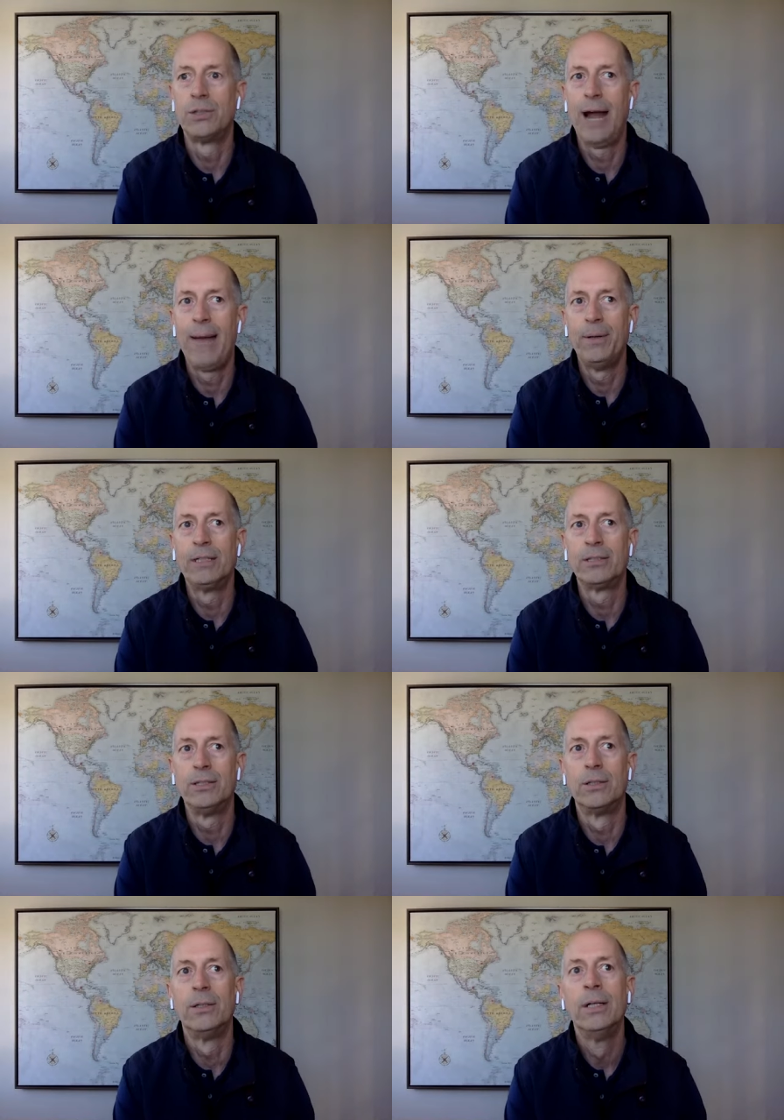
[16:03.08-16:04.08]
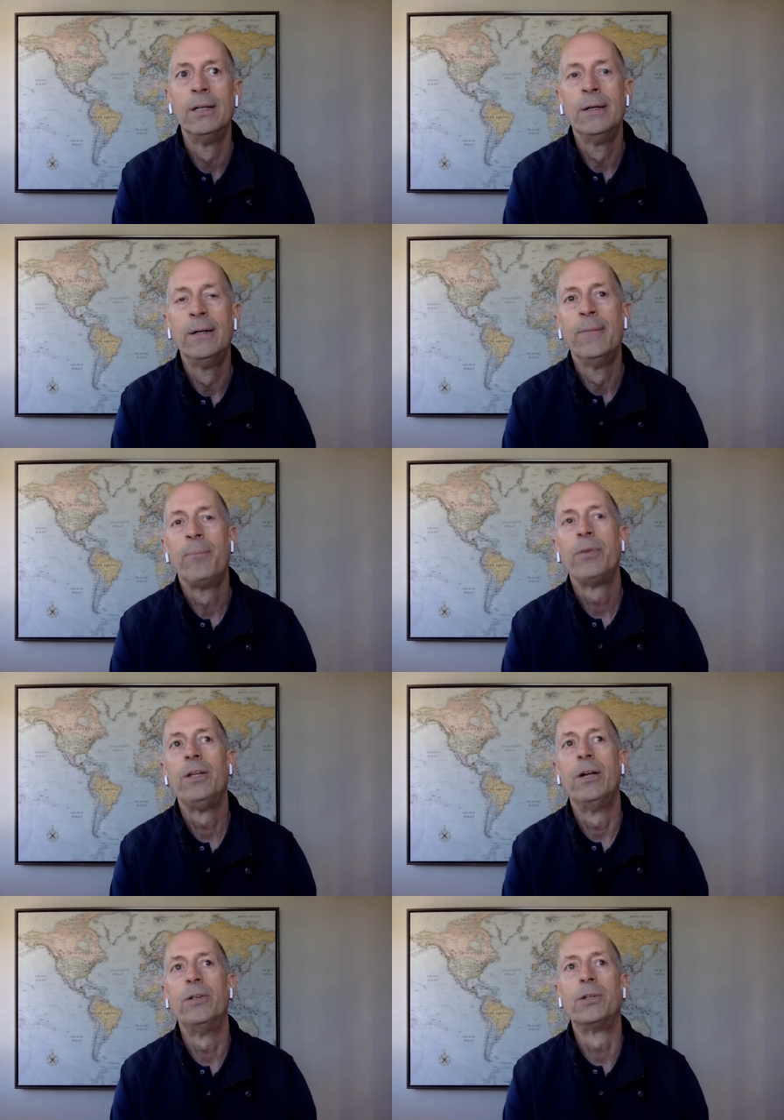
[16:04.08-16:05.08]
are happening so you're
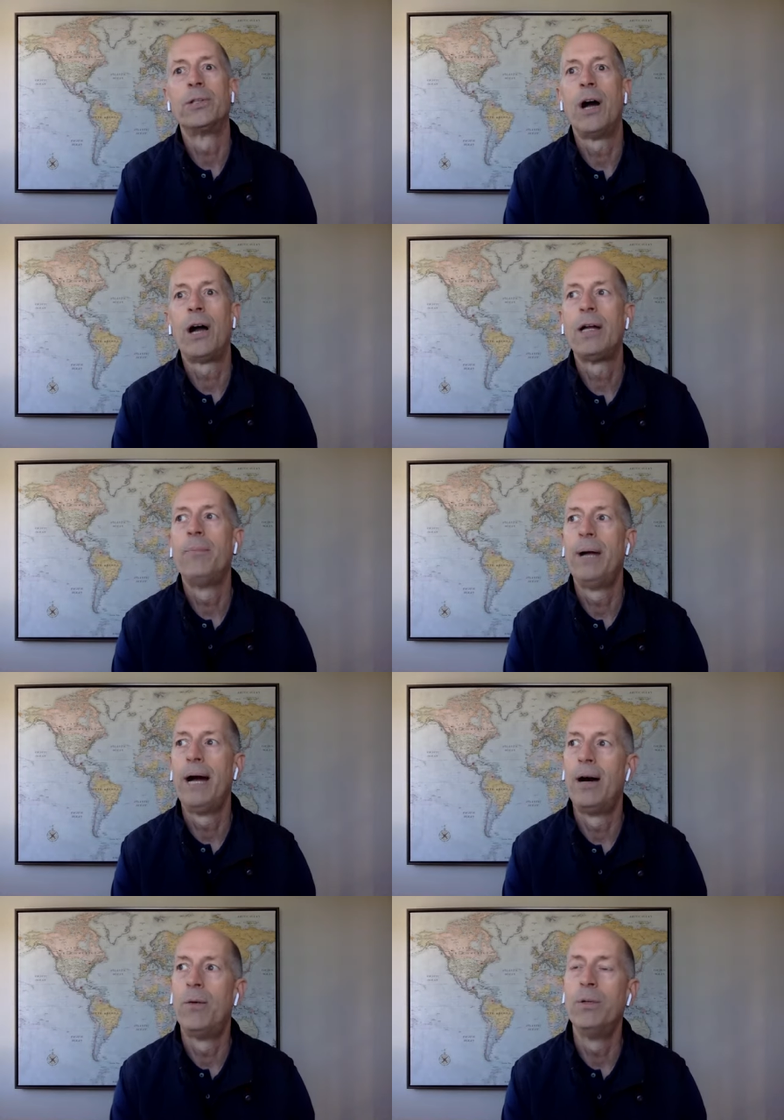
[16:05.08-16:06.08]
you know you're talking about